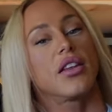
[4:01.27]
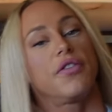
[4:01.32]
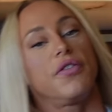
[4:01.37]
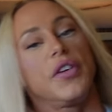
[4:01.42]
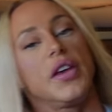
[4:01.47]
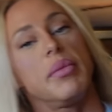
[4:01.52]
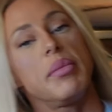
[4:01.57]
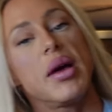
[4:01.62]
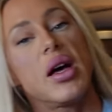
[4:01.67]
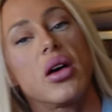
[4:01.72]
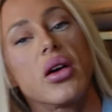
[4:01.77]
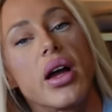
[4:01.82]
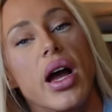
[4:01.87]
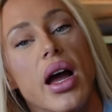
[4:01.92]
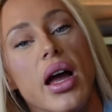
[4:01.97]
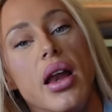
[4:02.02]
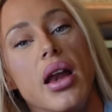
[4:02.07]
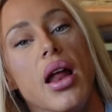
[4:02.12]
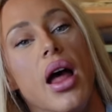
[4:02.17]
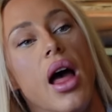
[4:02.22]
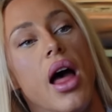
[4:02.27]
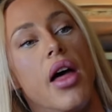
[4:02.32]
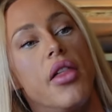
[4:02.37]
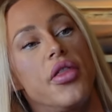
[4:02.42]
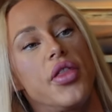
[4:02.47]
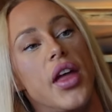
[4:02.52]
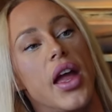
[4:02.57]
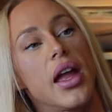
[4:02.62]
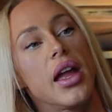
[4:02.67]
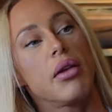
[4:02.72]
the female cut,
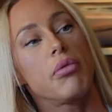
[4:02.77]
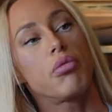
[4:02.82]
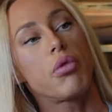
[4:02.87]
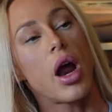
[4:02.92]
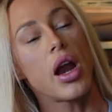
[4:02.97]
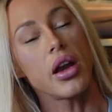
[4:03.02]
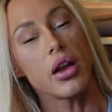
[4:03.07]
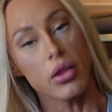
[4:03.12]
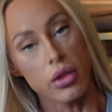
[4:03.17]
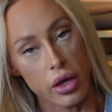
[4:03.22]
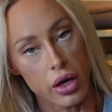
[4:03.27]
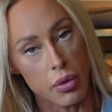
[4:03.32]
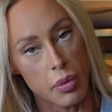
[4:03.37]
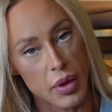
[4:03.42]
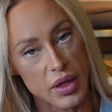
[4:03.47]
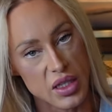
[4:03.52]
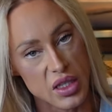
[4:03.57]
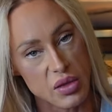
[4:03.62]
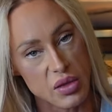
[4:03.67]
they run a little bit